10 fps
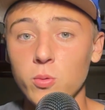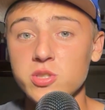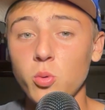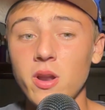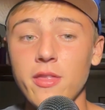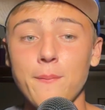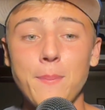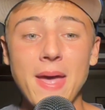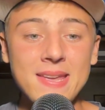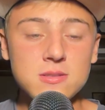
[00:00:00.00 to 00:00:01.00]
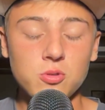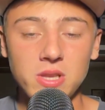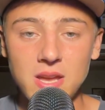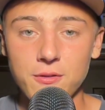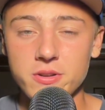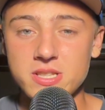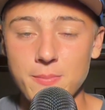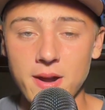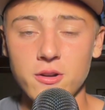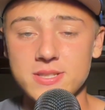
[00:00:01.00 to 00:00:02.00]
was one of the best relievers the
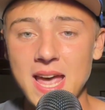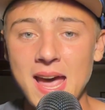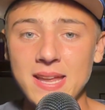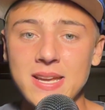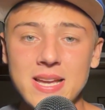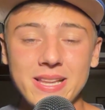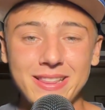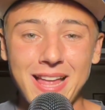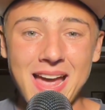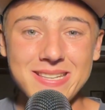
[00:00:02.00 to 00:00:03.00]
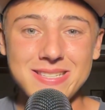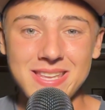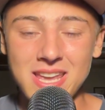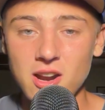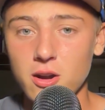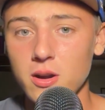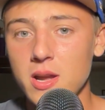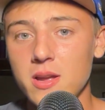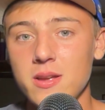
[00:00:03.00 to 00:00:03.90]
Mariners had last year.